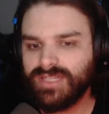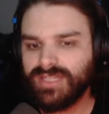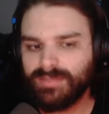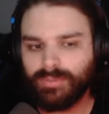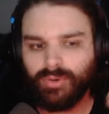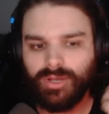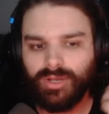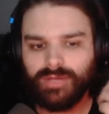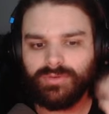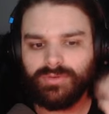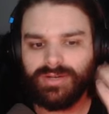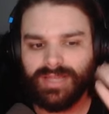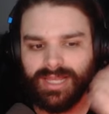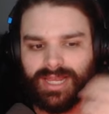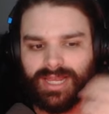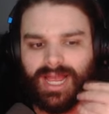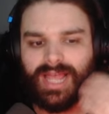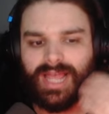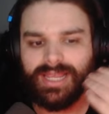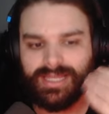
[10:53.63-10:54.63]
to the point where
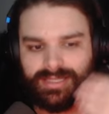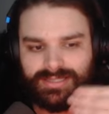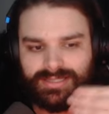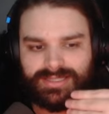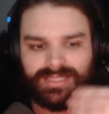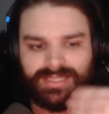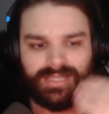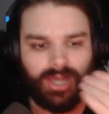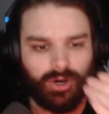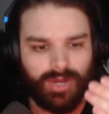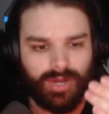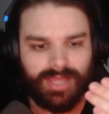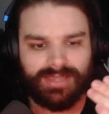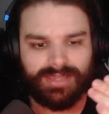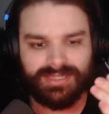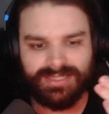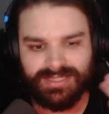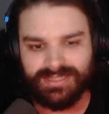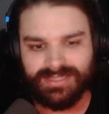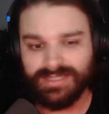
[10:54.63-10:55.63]
like I could see, okay,
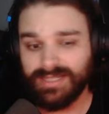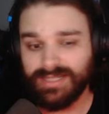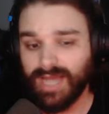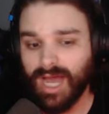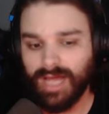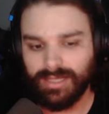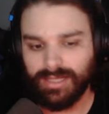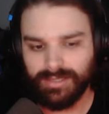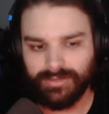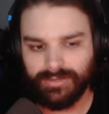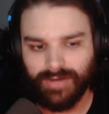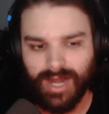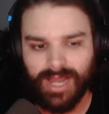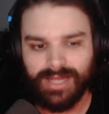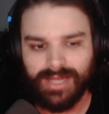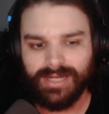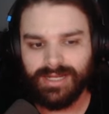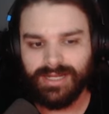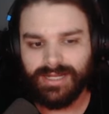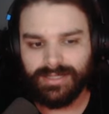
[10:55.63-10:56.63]
this is Nanally,
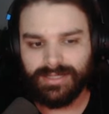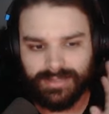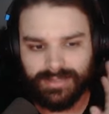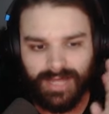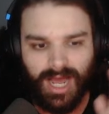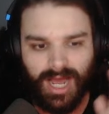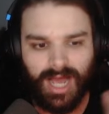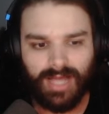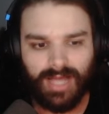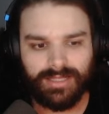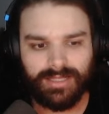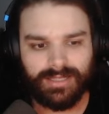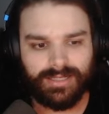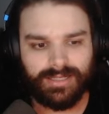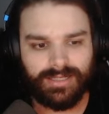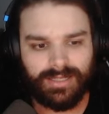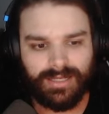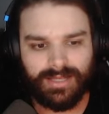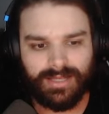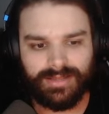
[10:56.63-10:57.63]
right?
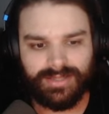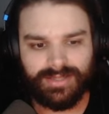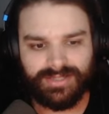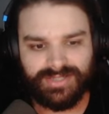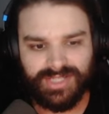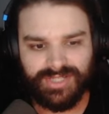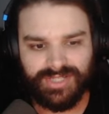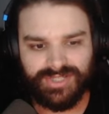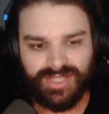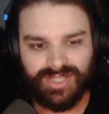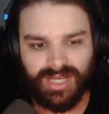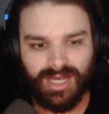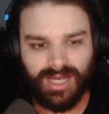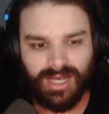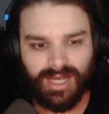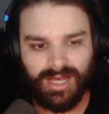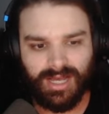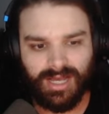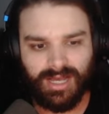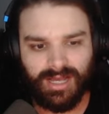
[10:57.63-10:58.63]
Nanally, this is
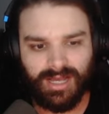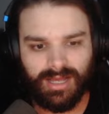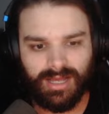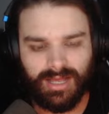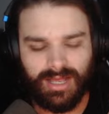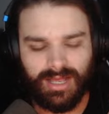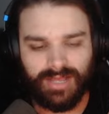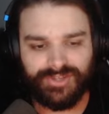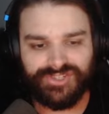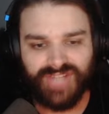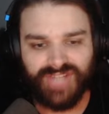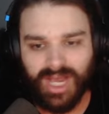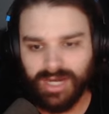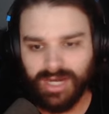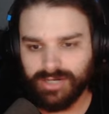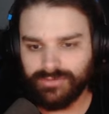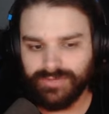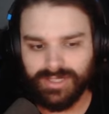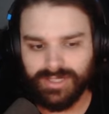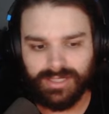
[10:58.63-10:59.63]
uh,
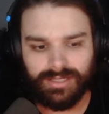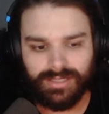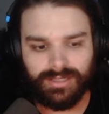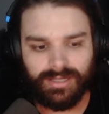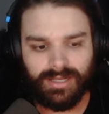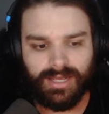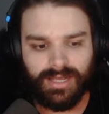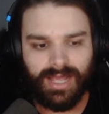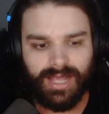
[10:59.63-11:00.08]
Sakiri,